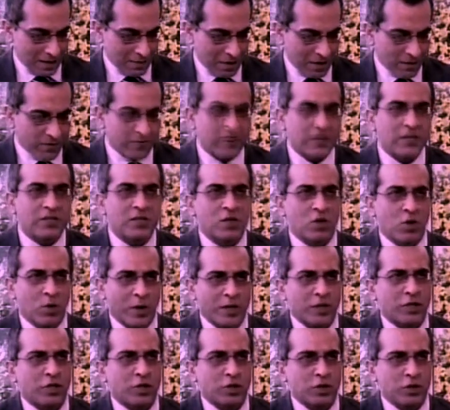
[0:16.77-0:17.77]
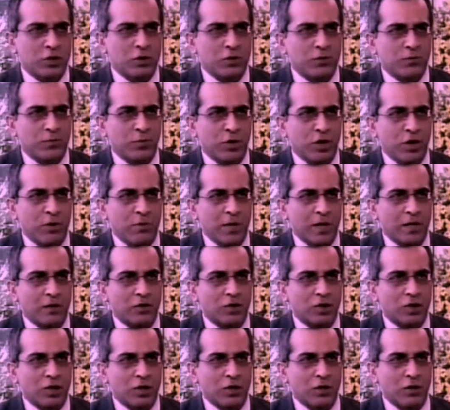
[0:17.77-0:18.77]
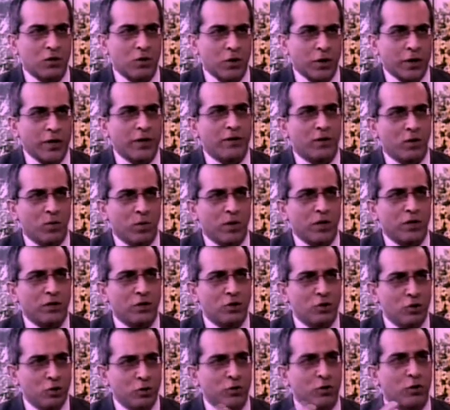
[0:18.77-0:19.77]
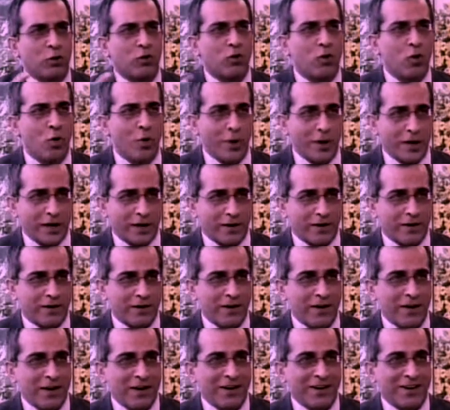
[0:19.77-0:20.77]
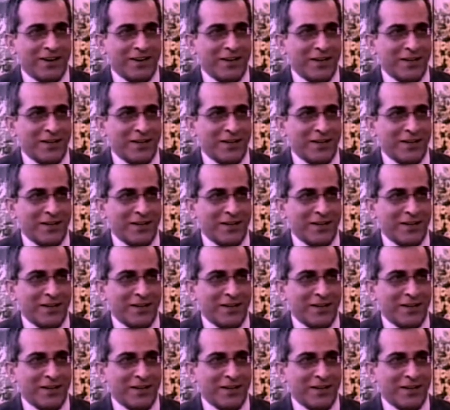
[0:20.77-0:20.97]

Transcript: Uh, my first question, you pretty much uh, coined the word Euroquake,